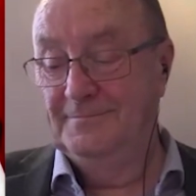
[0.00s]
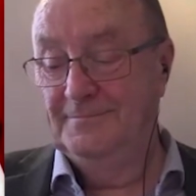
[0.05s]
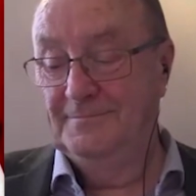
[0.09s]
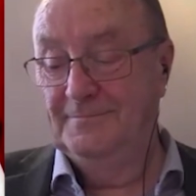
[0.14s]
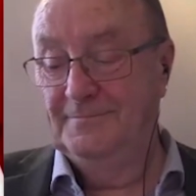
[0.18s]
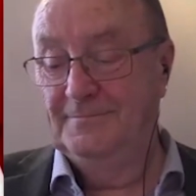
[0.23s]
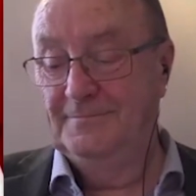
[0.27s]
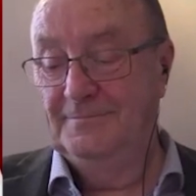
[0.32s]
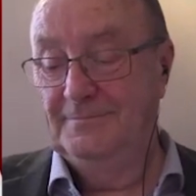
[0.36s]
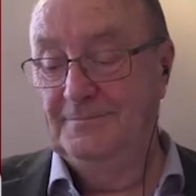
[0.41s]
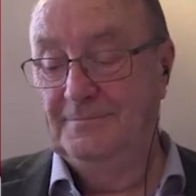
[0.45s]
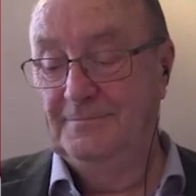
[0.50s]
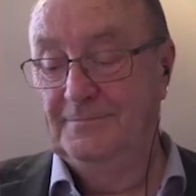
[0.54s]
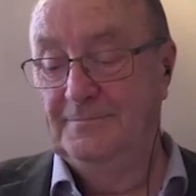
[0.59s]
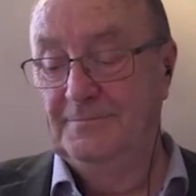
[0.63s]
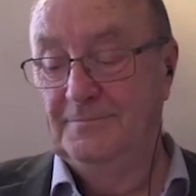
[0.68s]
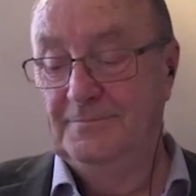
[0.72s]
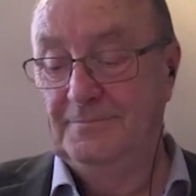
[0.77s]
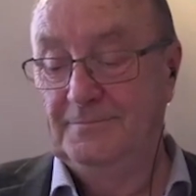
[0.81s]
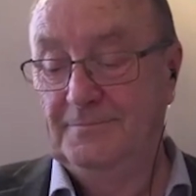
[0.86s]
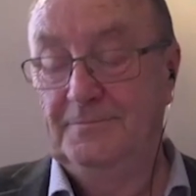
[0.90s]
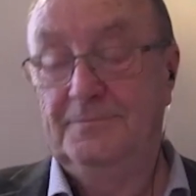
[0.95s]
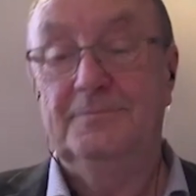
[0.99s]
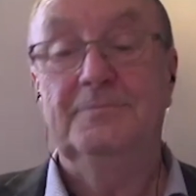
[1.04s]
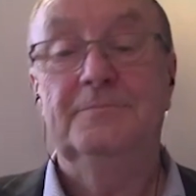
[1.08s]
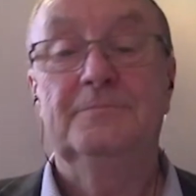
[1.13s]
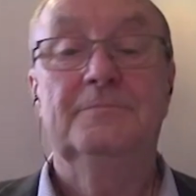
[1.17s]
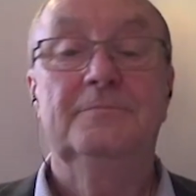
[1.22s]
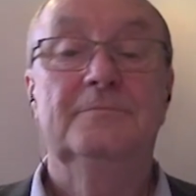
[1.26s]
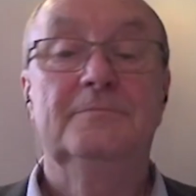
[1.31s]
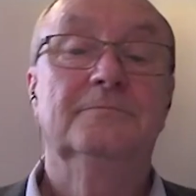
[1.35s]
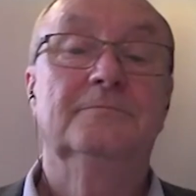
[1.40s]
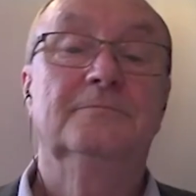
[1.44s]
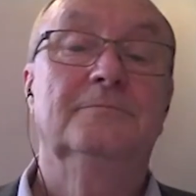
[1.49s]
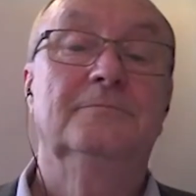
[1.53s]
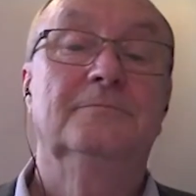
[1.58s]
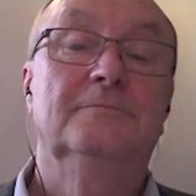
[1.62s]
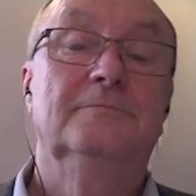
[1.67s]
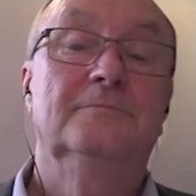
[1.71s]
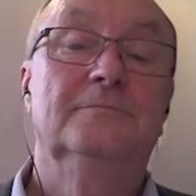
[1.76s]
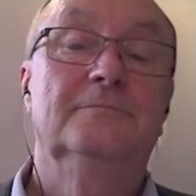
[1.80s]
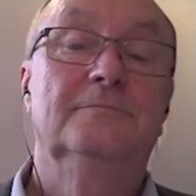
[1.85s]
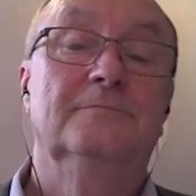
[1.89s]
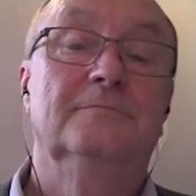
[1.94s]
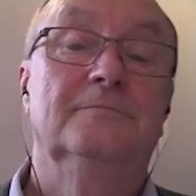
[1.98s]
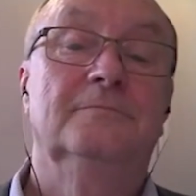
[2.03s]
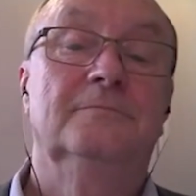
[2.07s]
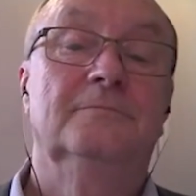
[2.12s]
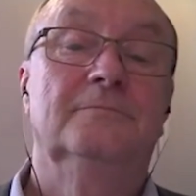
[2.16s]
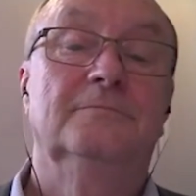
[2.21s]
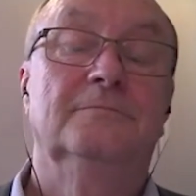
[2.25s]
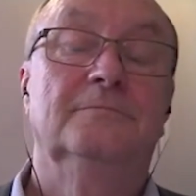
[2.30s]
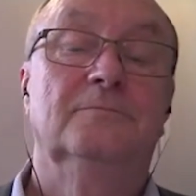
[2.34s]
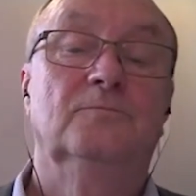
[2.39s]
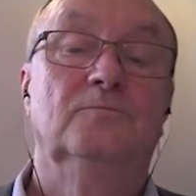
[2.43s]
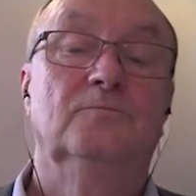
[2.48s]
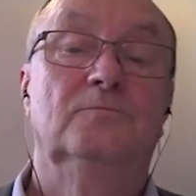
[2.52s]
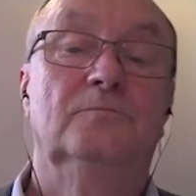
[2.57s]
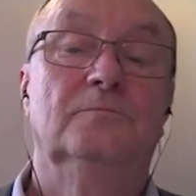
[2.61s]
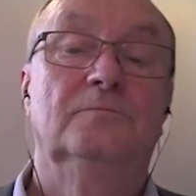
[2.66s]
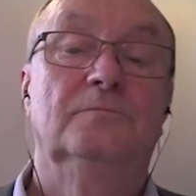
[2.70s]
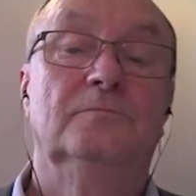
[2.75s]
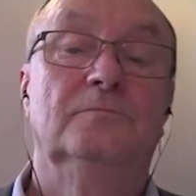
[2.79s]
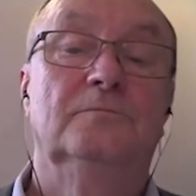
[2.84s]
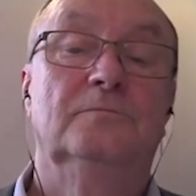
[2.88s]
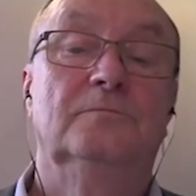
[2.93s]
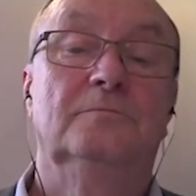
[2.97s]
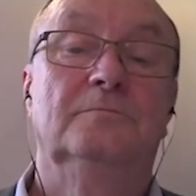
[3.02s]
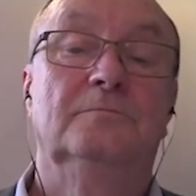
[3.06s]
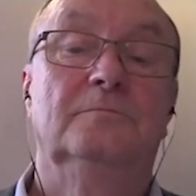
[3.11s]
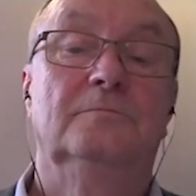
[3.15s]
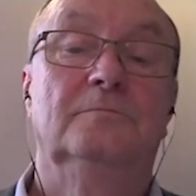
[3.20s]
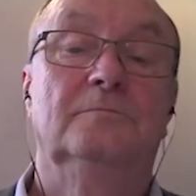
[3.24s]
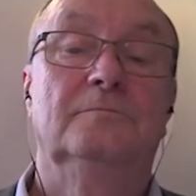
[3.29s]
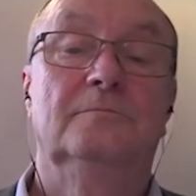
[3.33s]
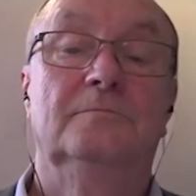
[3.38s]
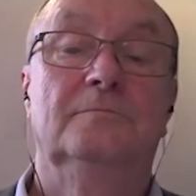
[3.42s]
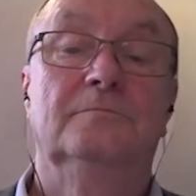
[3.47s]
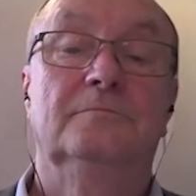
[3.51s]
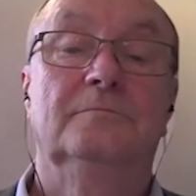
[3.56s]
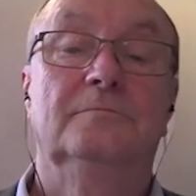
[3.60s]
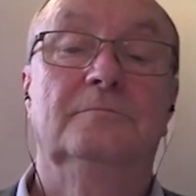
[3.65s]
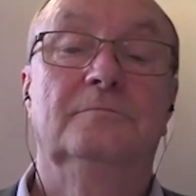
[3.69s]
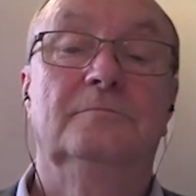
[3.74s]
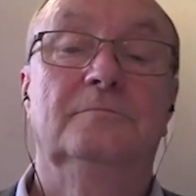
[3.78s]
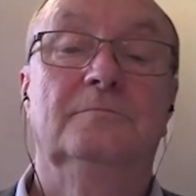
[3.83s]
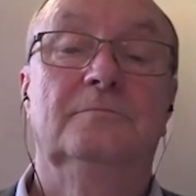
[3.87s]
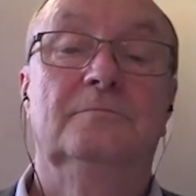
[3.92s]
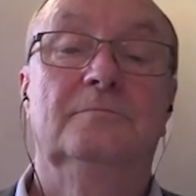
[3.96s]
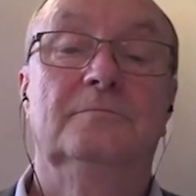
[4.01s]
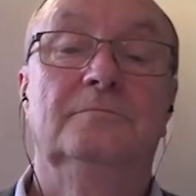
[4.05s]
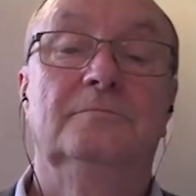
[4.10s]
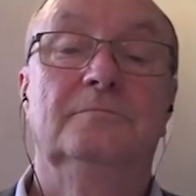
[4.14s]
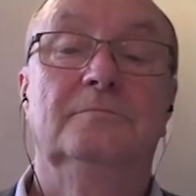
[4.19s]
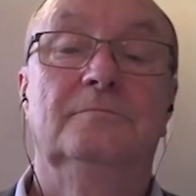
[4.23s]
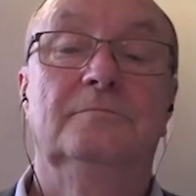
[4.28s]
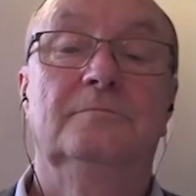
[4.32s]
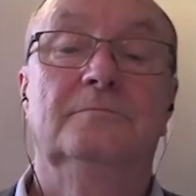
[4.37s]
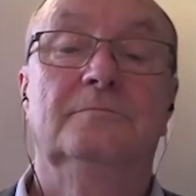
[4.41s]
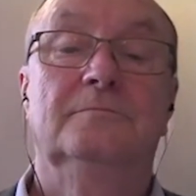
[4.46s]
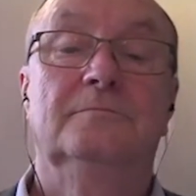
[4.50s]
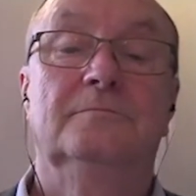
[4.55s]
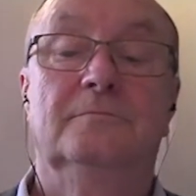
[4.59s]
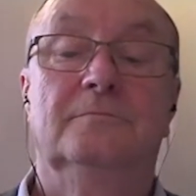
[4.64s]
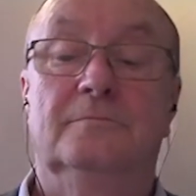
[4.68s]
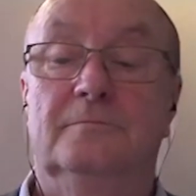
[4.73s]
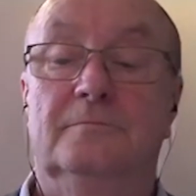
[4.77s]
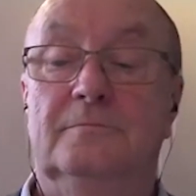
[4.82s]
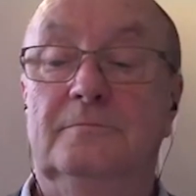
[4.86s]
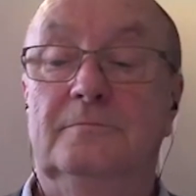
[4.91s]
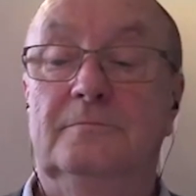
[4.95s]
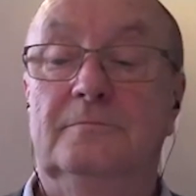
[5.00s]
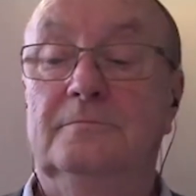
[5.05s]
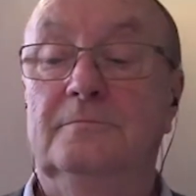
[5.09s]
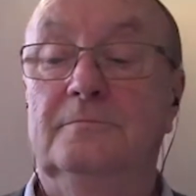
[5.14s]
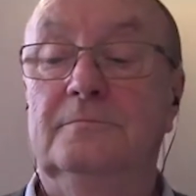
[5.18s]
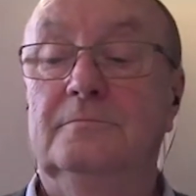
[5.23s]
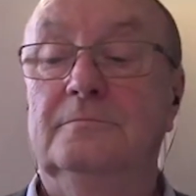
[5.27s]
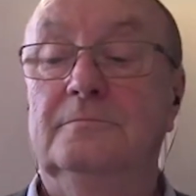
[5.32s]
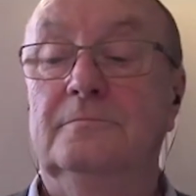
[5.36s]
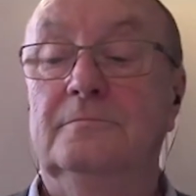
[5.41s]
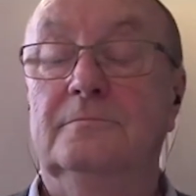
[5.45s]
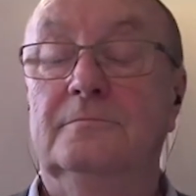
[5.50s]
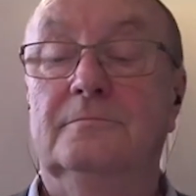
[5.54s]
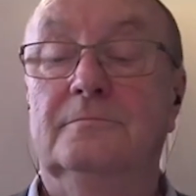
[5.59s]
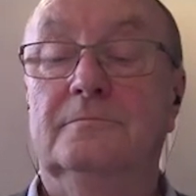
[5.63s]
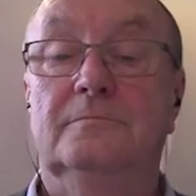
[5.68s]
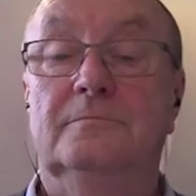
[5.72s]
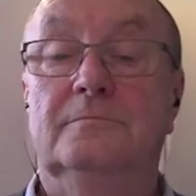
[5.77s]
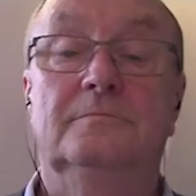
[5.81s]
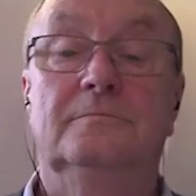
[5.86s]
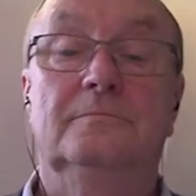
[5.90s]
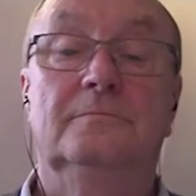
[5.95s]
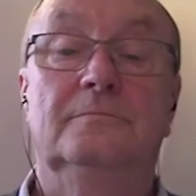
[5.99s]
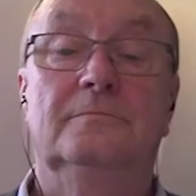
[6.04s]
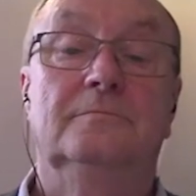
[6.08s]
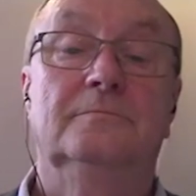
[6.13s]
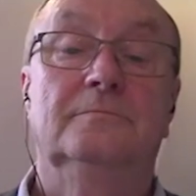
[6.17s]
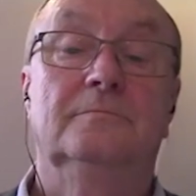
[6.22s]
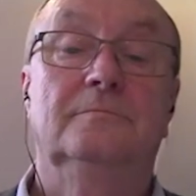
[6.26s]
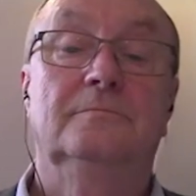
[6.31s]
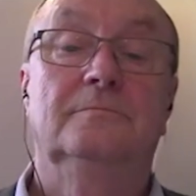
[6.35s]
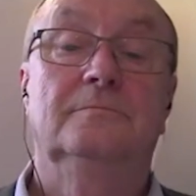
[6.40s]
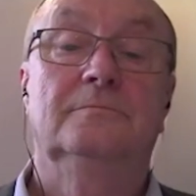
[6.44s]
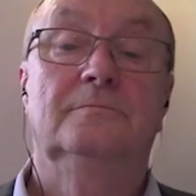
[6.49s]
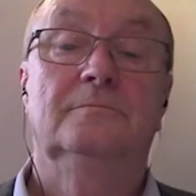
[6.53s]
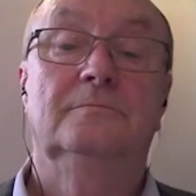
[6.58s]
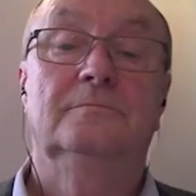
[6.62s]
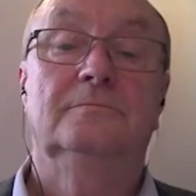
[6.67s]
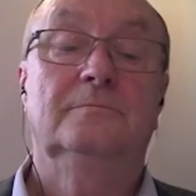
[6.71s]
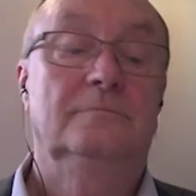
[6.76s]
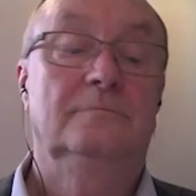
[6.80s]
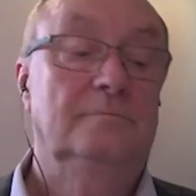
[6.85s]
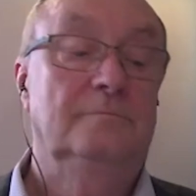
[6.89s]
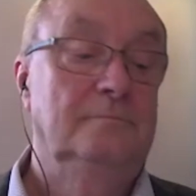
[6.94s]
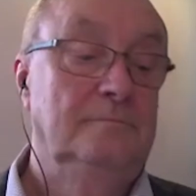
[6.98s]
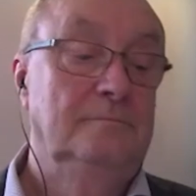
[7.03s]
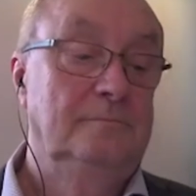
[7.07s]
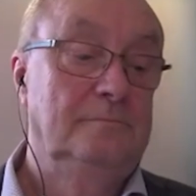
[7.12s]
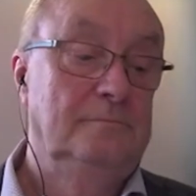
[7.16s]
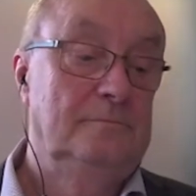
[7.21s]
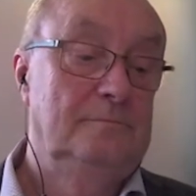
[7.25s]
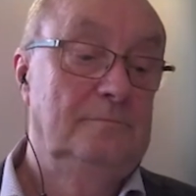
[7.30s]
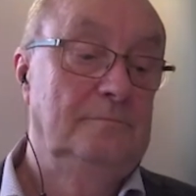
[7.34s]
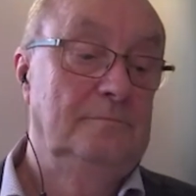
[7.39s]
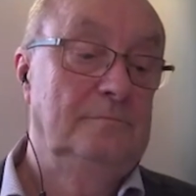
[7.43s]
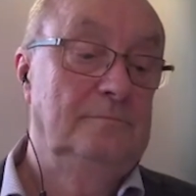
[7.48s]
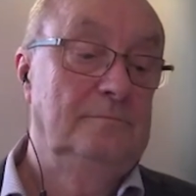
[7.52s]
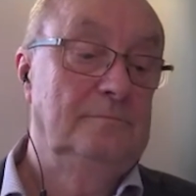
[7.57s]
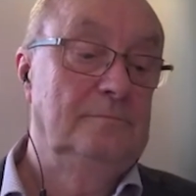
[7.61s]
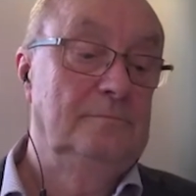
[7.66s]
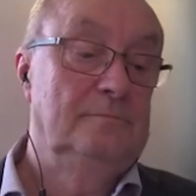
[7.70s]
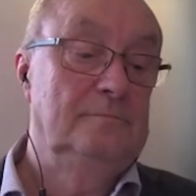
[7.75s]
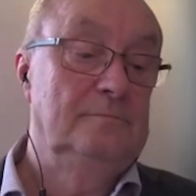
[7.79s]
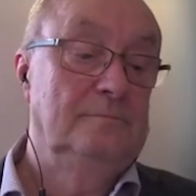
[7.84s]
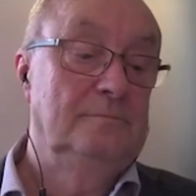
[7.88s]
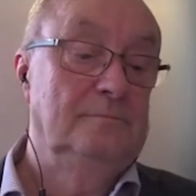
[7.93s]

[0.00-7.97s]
No words are spoken by the person on screen.